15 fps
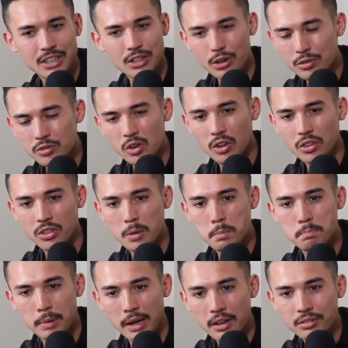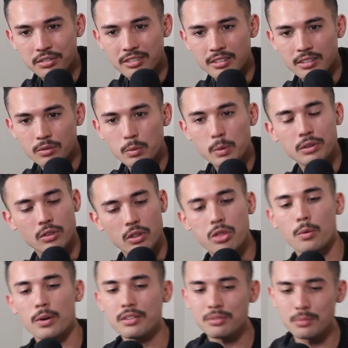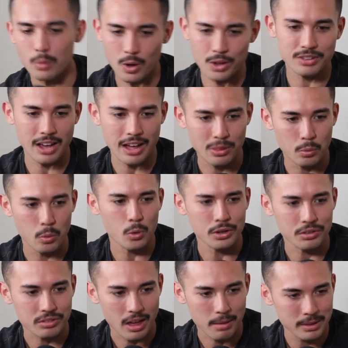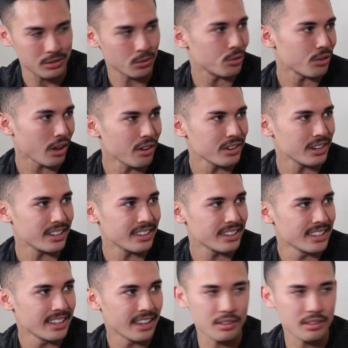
You've got the best... The reason why Taylor Walker's come into his own here